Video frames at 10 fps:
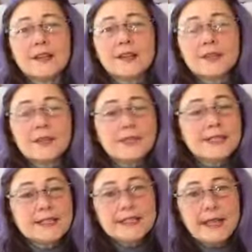So if he
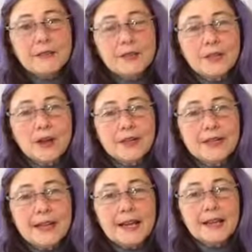doesn't have a long
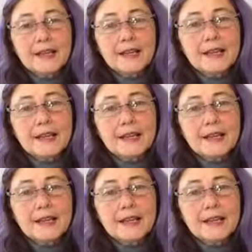neck